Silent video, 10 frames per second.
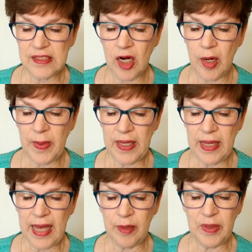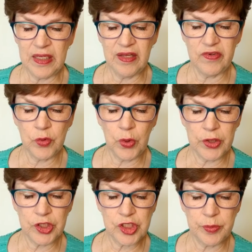Army had been given
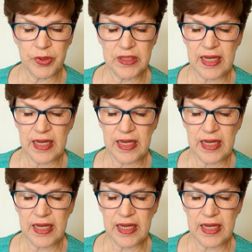orders to put